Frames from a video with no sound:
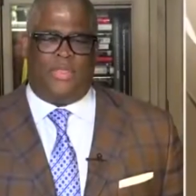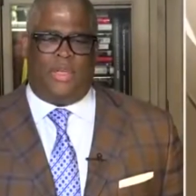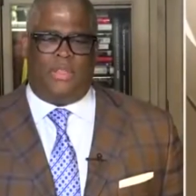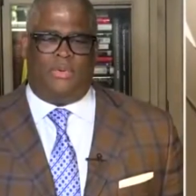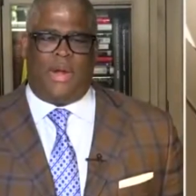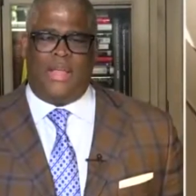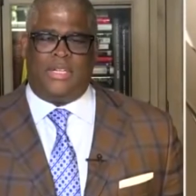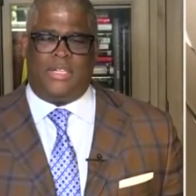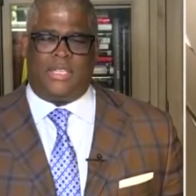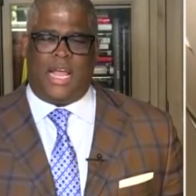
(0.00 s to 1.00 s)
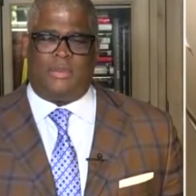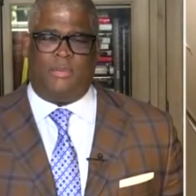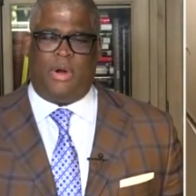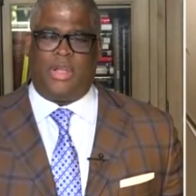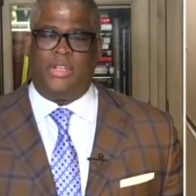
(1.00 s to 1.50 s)
while the rise in the stock
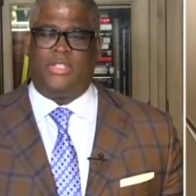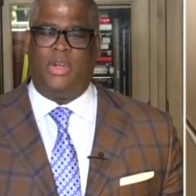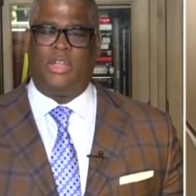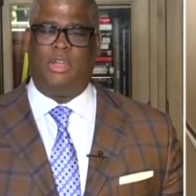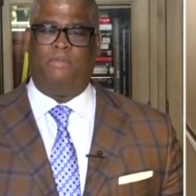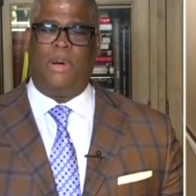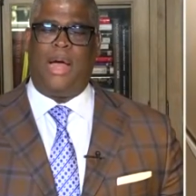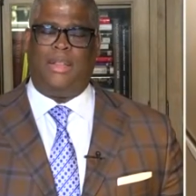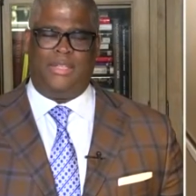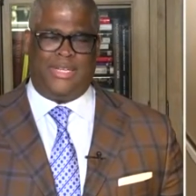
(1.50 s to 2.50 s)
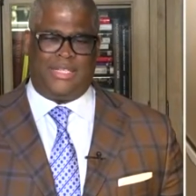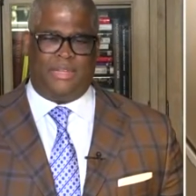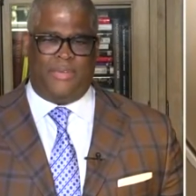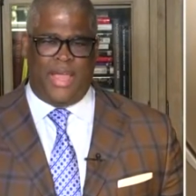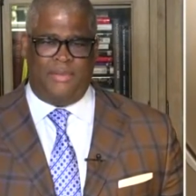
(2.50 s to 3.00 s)
market is stoking politics
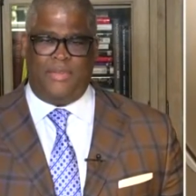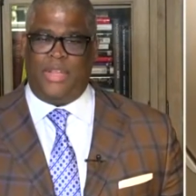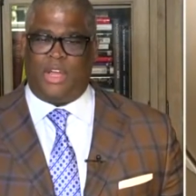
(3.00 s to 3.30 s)
of envy,